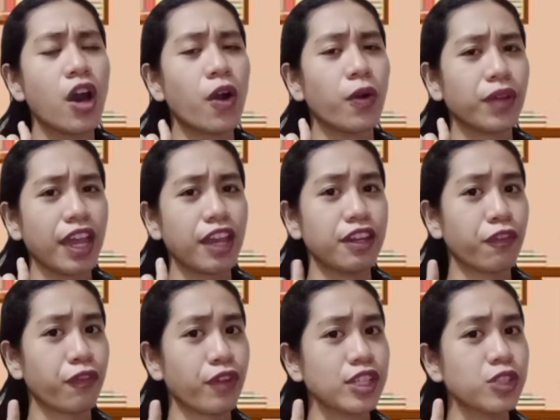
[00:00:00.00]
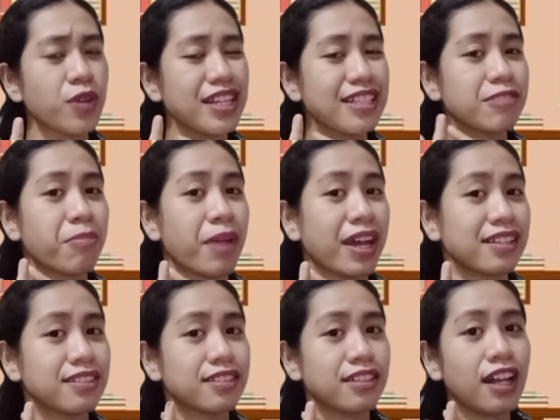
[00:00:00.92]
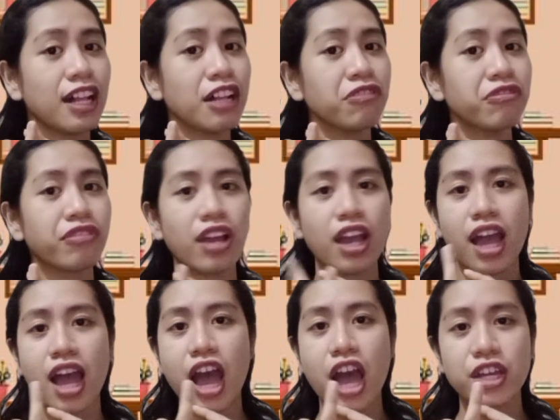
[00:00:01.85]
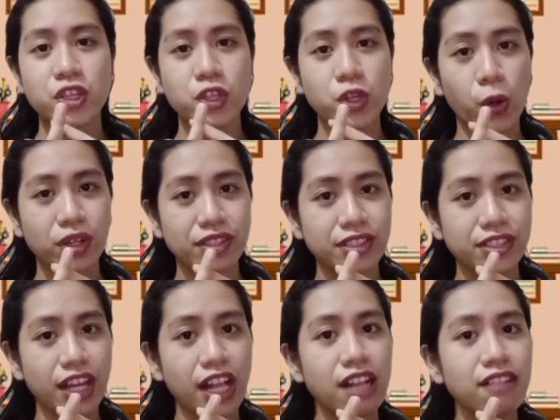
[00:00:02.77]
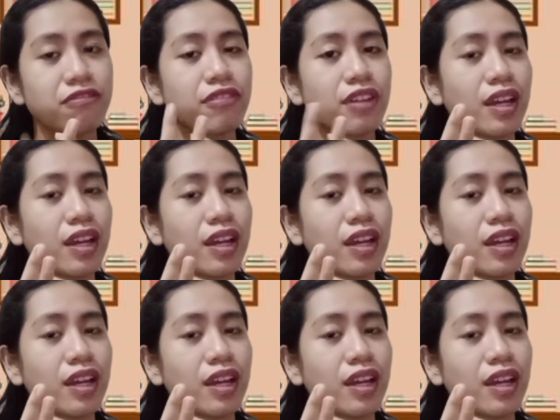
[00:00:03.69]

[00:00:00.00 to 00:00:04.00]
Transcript: Okay, the first one is myself, yourself,